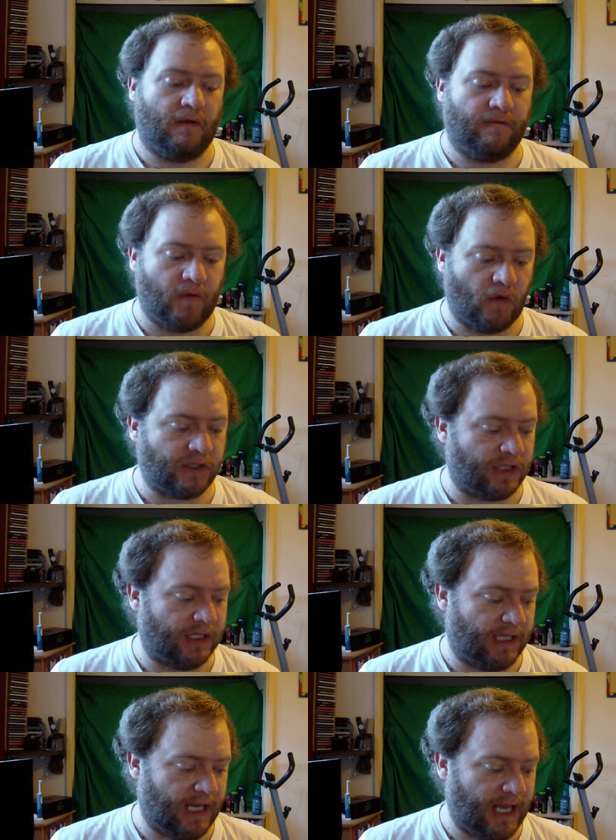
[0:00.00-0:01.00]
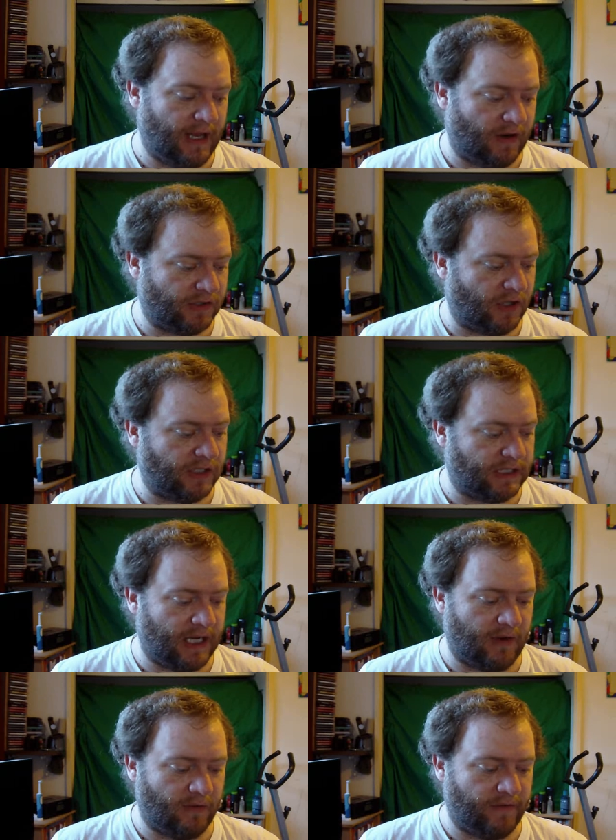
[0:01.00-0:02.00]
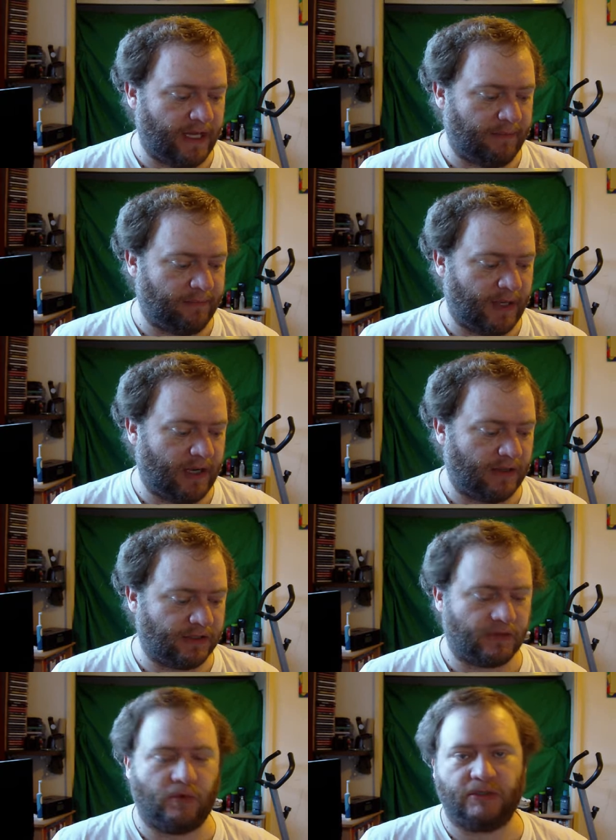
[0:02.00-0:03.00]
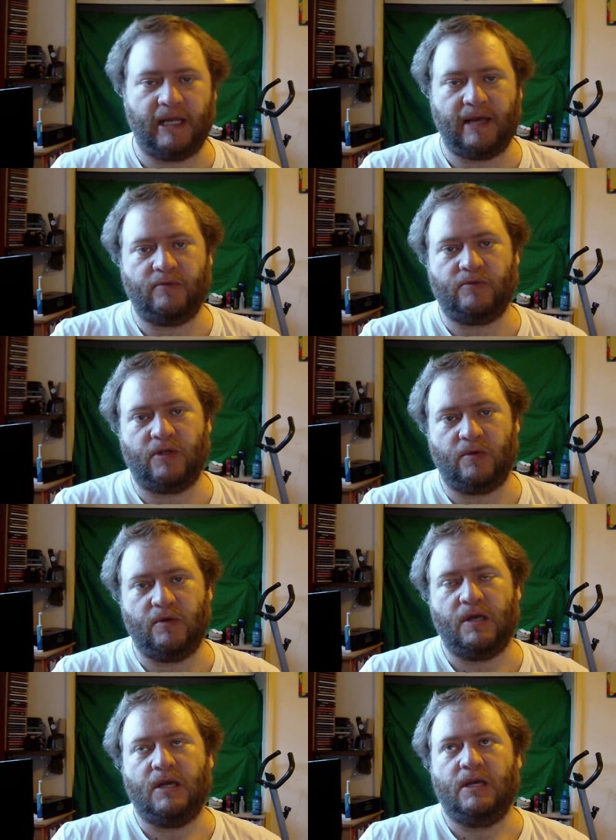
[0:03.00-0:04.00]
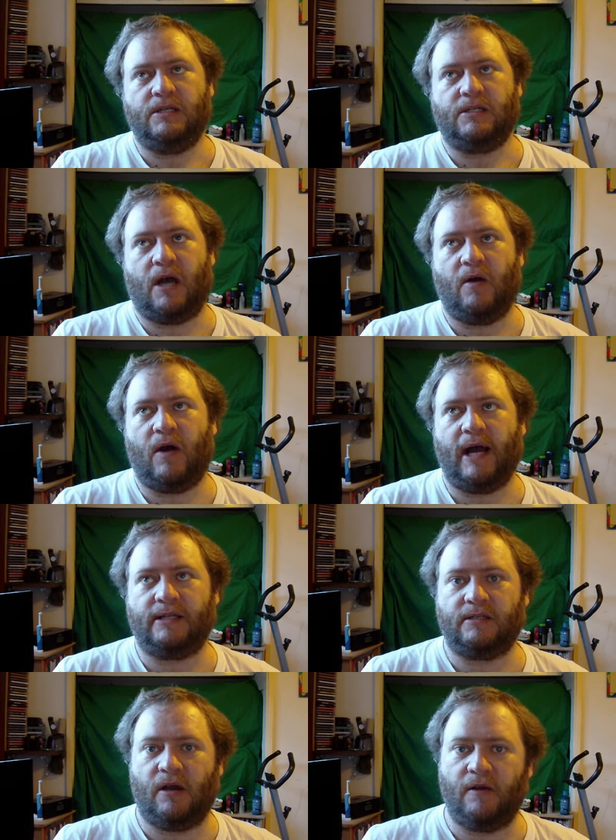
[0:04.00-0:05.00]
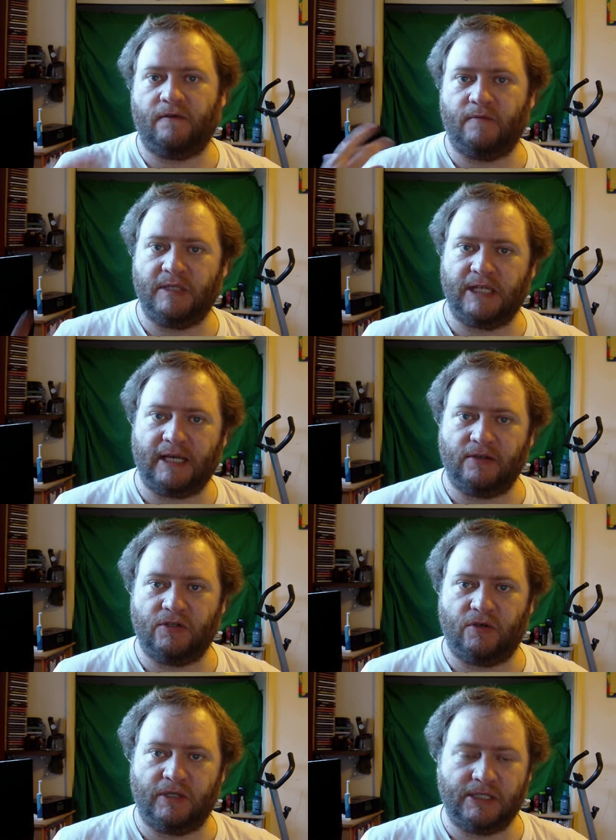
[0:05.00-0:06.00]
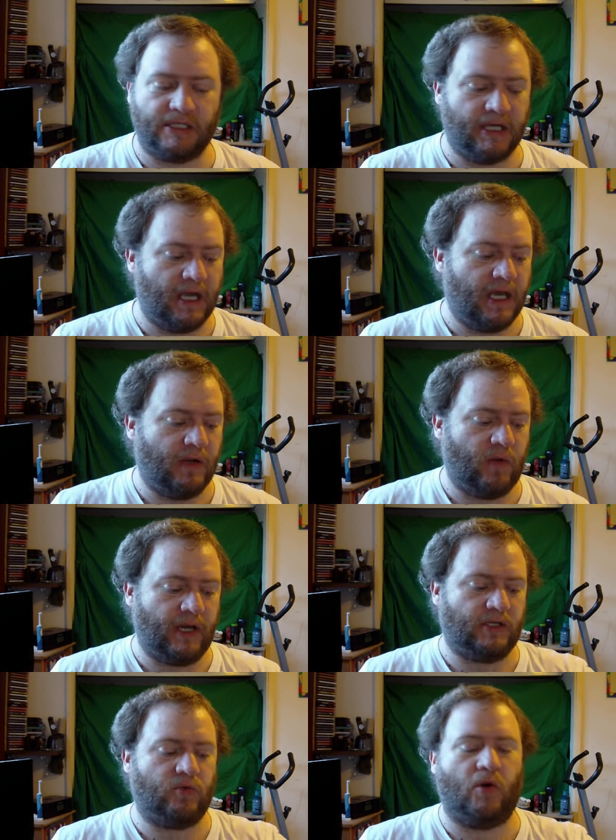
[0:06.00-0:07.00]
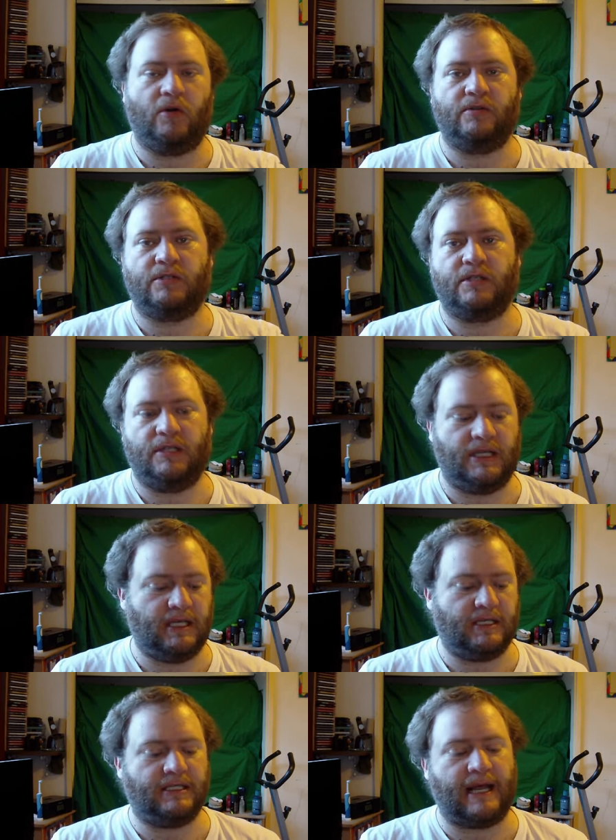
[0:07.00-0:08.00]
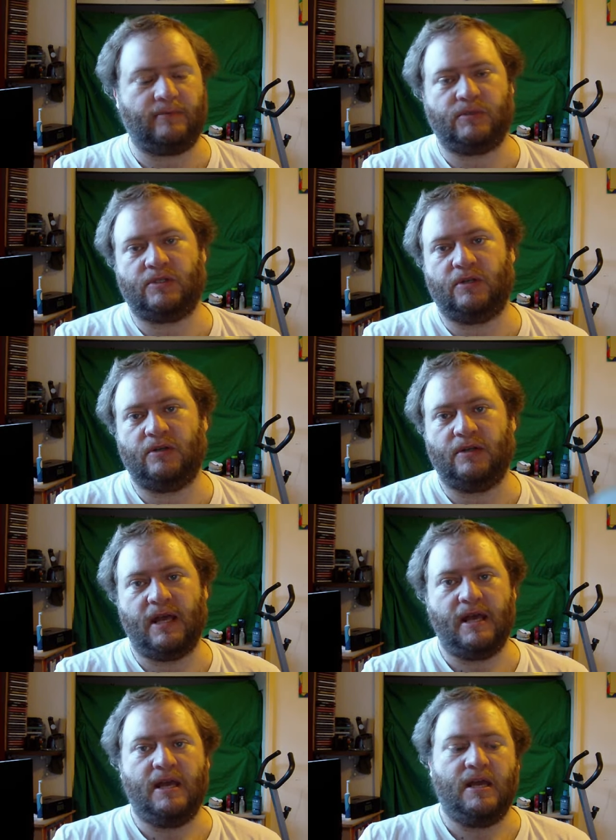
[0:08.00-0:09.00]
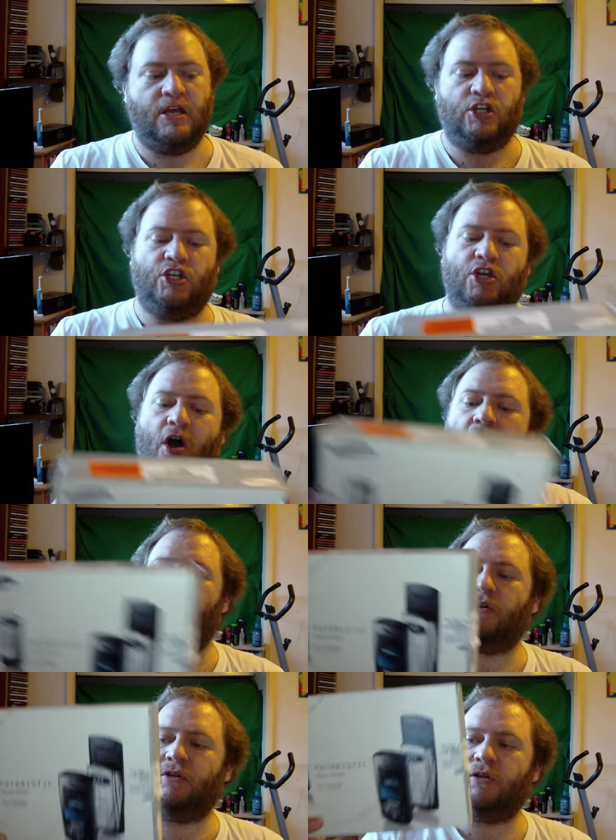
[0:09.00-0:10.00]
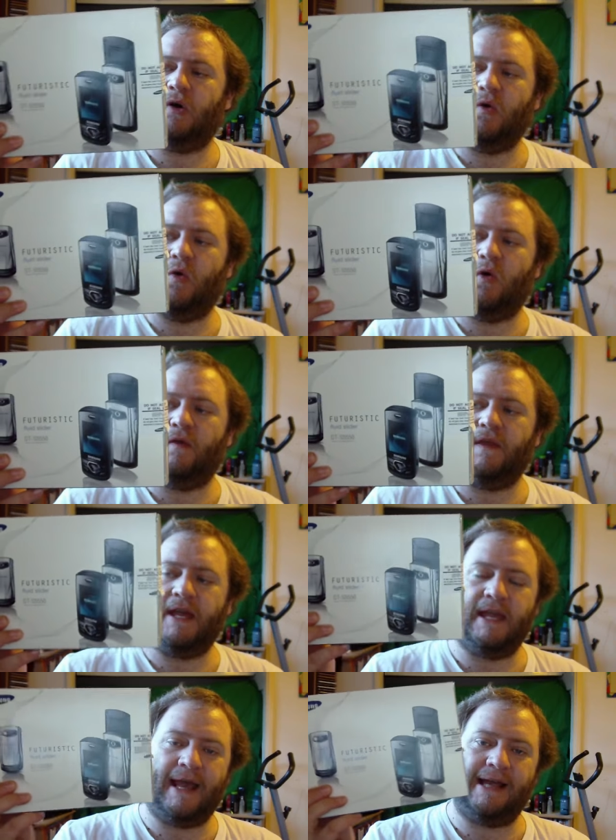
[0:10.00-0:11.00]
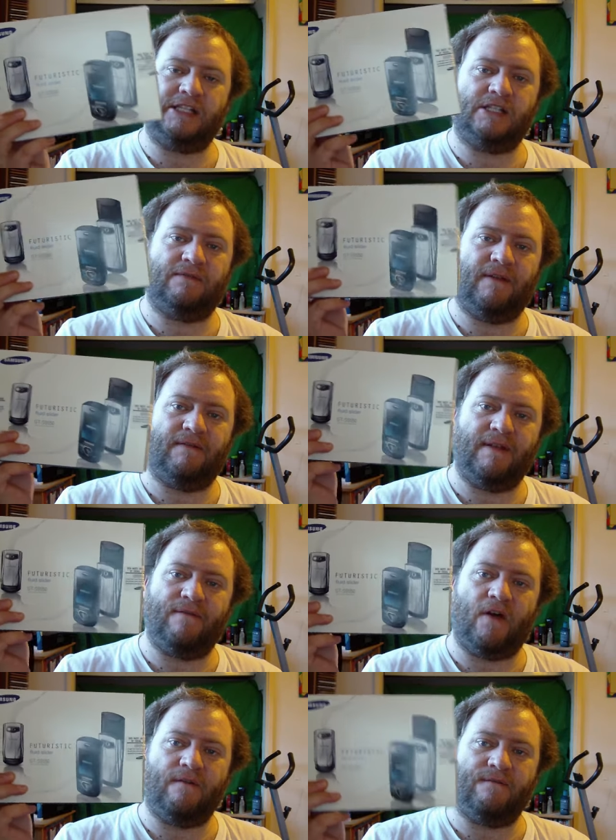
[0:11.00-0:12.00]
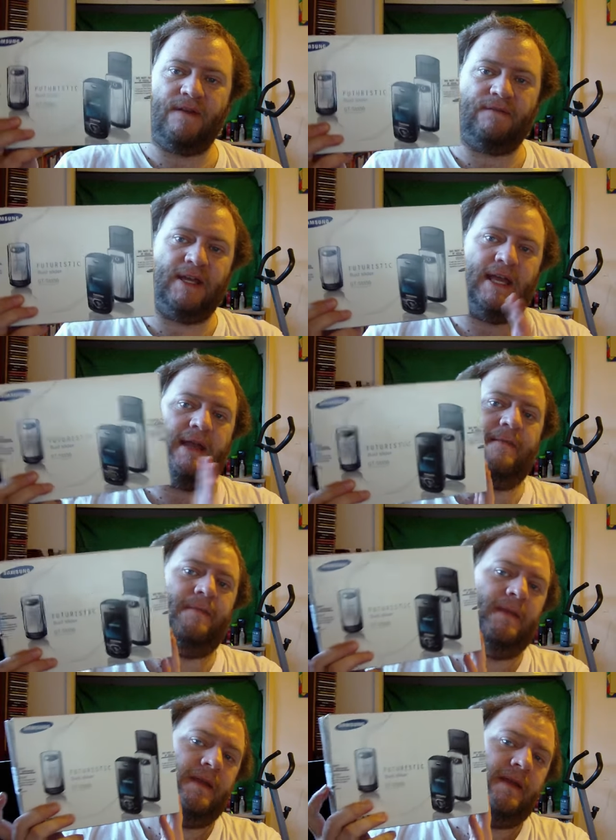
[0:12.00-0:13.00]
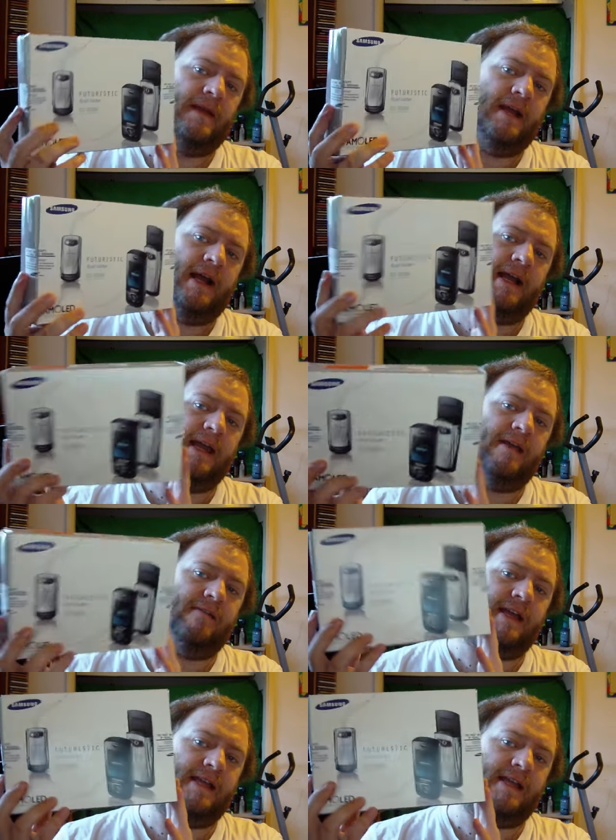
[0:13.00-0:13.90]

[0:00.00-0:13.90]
Unfortunately, I tried to get hold of it, but I just wasn't able to, so I had to go for my second choice, which was the Samsung Shark, or the S5550, and here it